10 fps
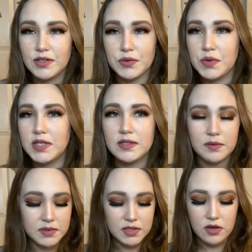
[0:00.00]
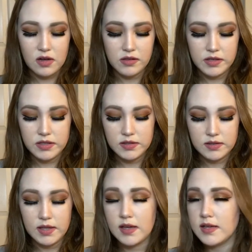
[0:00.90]
20 something dollars.
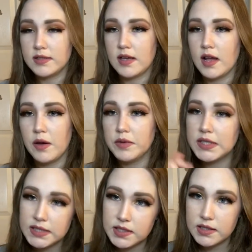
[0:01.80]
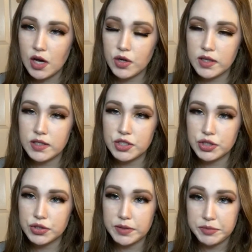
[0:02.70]
Like I said, I will list it down in the
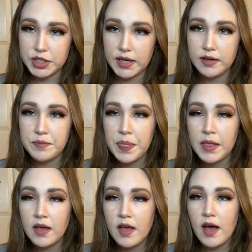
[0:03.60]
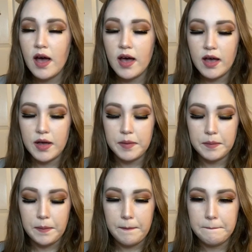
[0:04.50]
description.
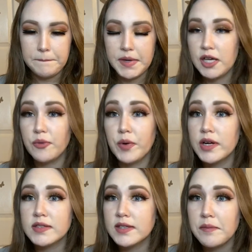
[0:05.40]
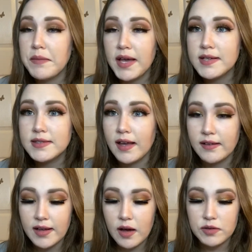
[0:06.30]
Um, but it works amazing.
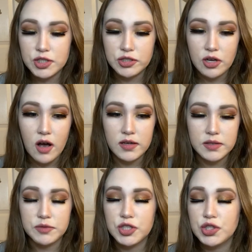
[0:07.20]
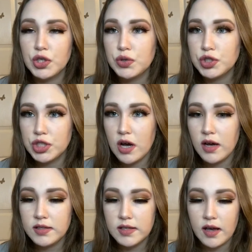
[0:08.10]
Like I was shocked. I was so
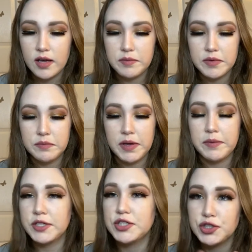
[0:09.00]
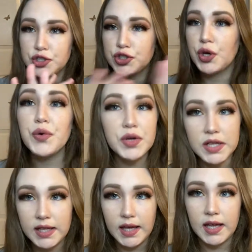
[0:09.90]
shocked. Um, my brushes are so
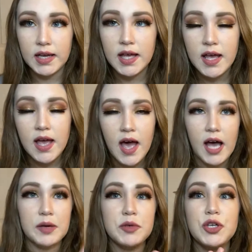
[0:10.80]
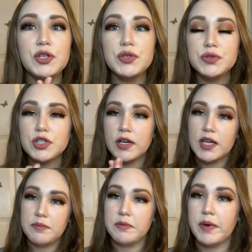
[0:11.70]
clean. I'm huge on
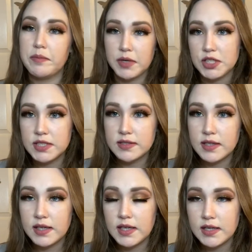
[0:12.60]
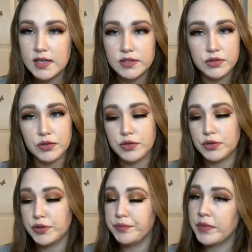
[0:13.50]
keeping my brushes clean because girl,